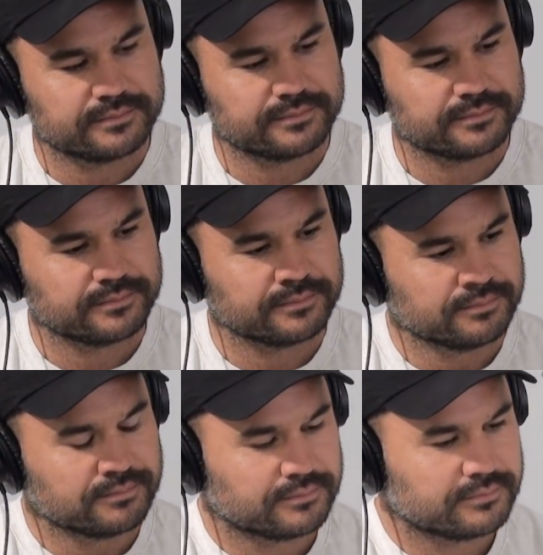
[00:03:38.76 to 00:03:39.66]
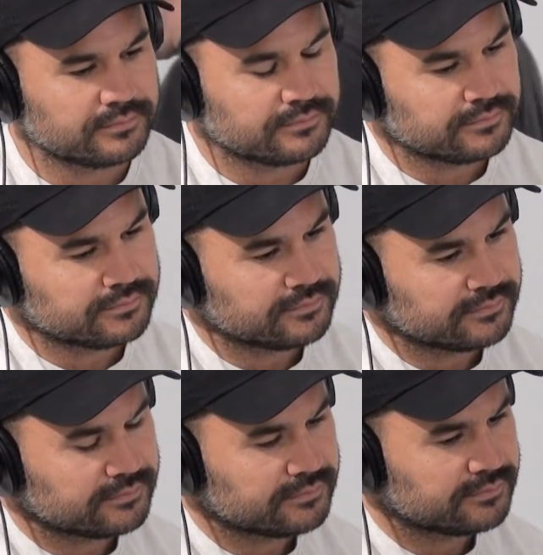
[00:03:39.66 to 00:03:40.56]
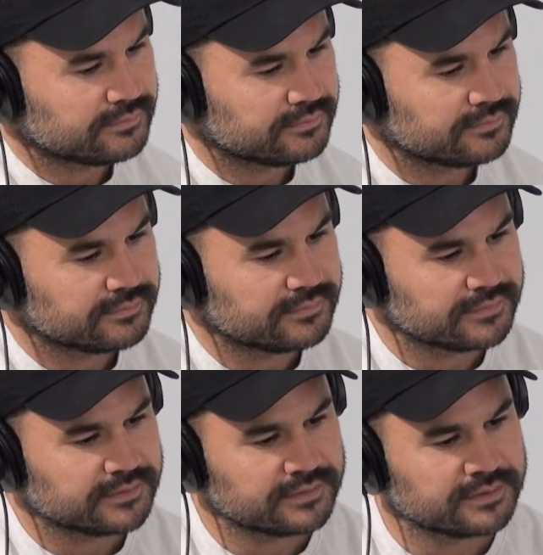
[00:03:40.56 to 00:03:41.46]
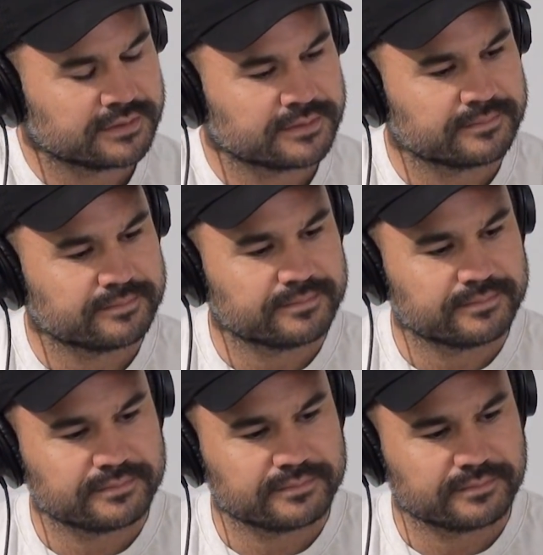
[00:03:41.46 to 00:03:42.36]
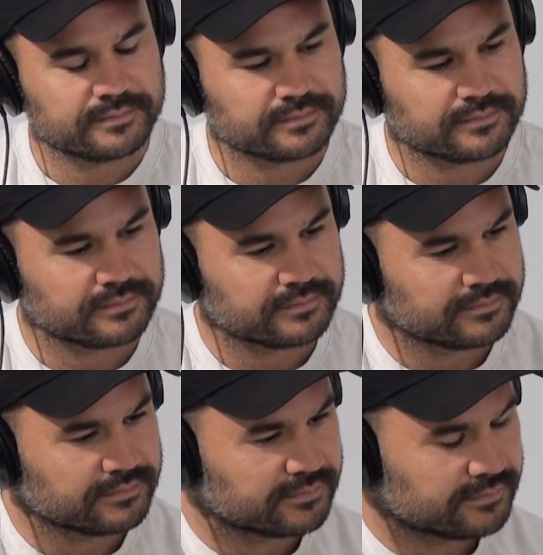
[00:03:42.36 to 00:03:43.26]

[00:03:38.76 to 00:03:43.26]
(silent)